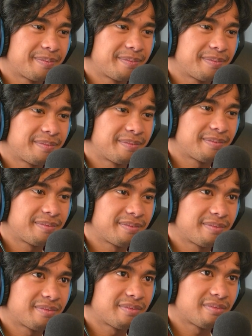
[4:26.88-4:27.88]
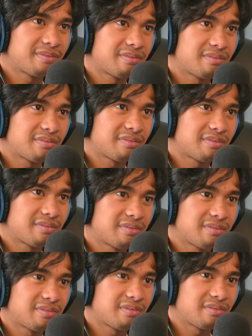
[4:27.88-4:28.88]

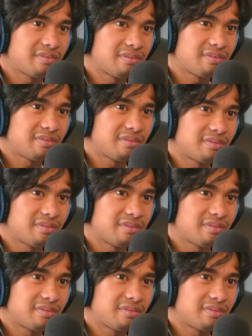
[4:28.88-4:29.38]
[no speech]